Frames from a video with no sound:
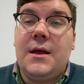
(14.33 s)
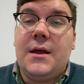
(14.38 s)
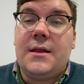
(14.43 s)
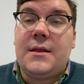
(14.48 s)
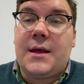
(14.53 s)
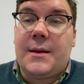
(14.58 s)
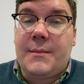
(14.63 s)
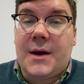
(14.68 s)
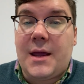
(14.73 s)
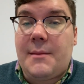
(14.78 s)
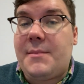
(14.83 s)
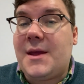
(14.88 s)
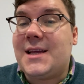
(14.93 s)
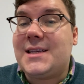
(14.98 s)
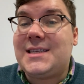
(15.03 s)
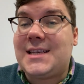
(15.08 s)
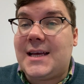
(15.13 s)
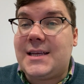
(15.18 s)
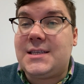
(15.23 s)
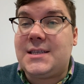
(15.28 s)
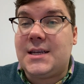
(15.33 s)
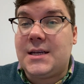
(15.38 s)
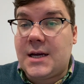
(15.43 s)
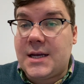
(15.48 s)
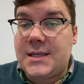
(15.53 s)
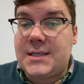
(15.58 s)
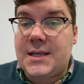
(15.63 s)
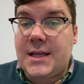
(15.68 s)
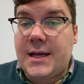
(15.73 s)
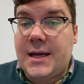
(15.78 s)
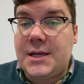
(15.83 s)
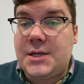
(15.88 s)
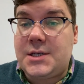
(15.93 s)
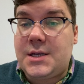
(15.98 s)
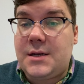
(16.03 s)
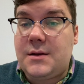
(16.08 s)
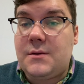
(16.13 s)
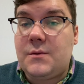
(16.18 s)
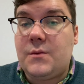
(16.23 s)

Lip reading: They might be assessed in isolation,